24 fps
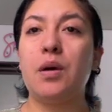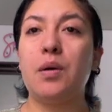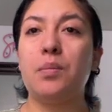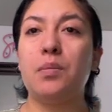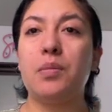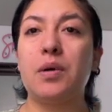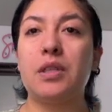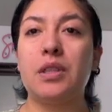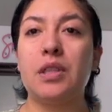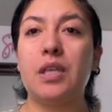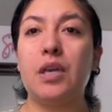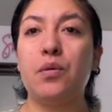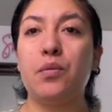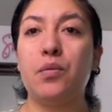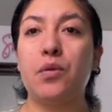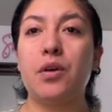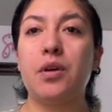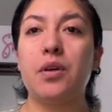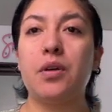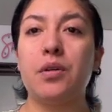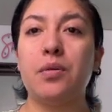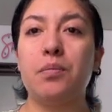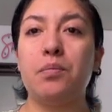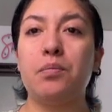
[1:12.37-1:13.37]
but they
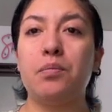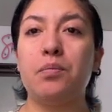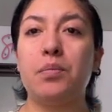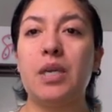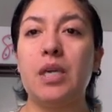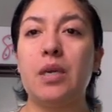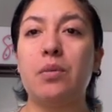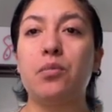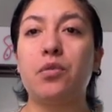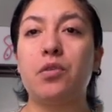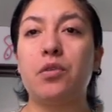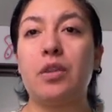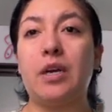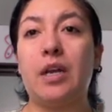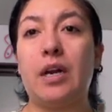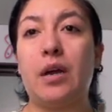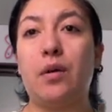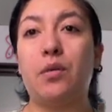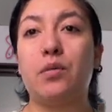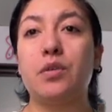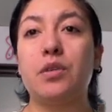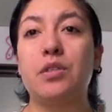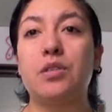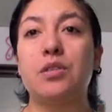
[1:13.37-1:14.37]
weren't people that I
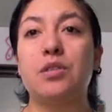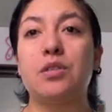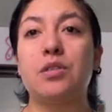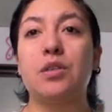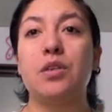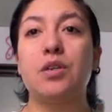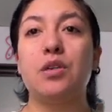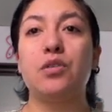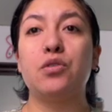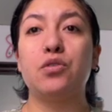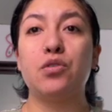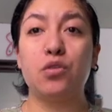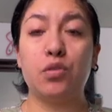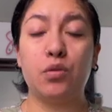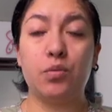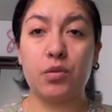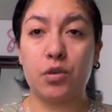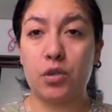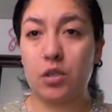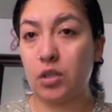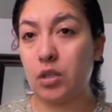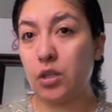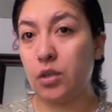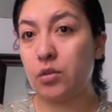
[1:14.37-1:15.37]
was super
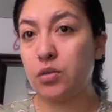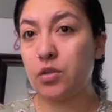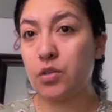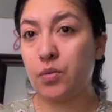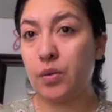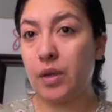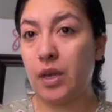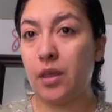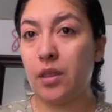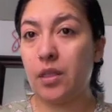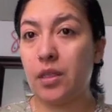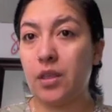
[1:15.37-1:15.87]
close with.